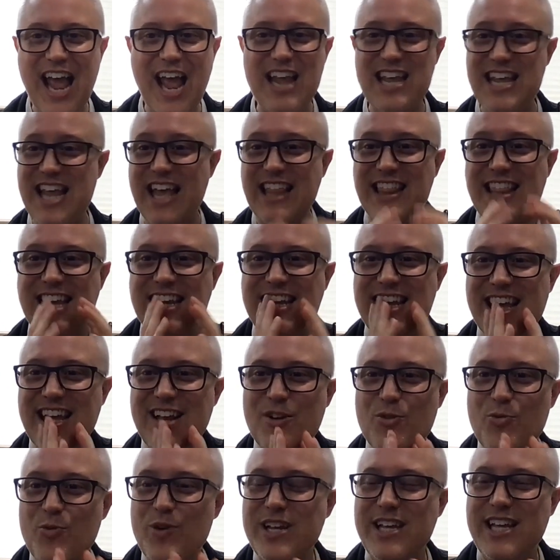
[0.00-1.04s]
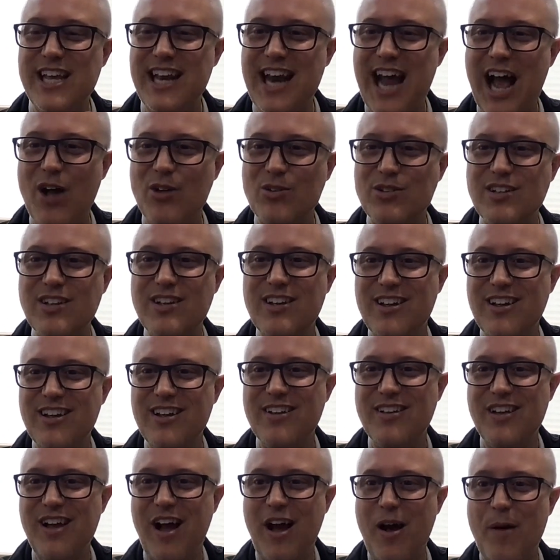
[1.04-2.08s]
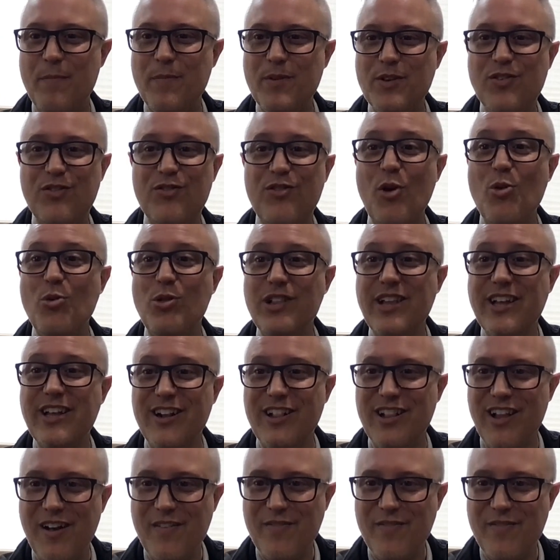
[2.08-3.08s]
yet they get we get out um, so little of